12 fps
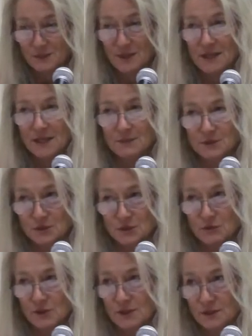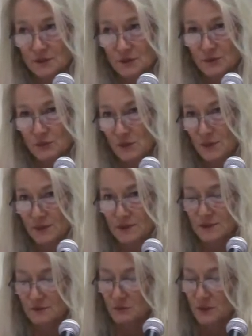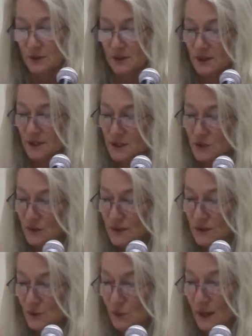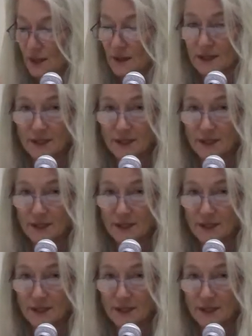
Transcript: being able to chronicle three periods of American history as well.